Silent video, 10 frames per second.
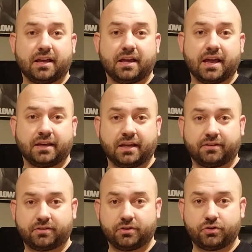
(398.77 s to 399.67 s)

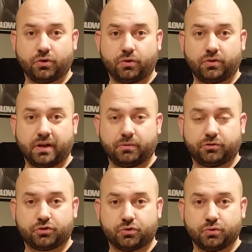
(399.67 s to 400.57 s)
NES controller that was
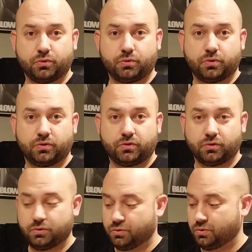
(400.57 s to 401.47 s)
true
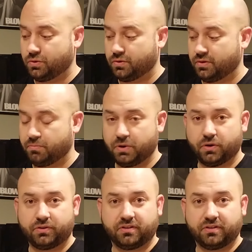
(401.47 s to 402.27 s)
to the build,